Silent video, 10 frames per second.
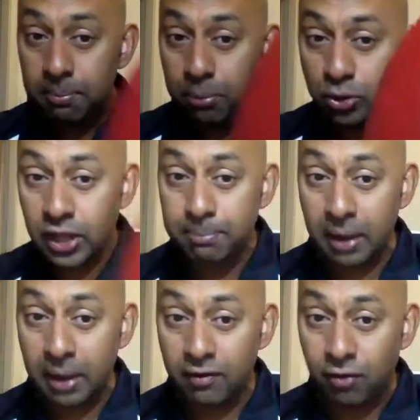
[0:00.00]
push that
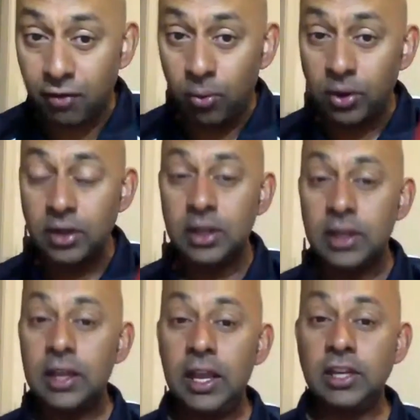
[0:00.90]
bat forward
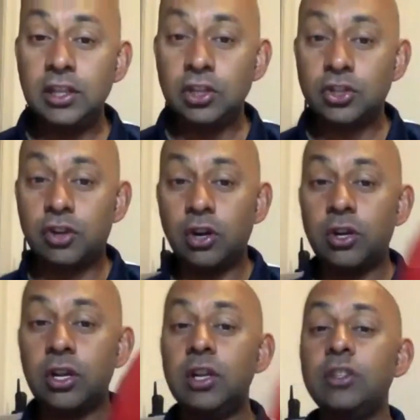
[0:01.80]
into the
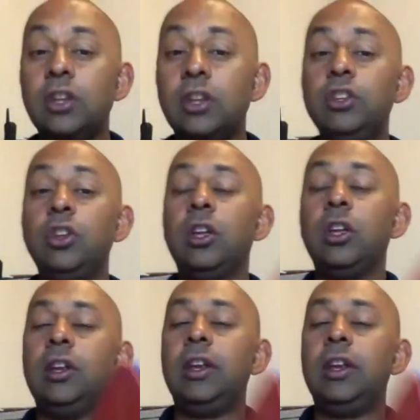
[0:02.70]
stroke so that you can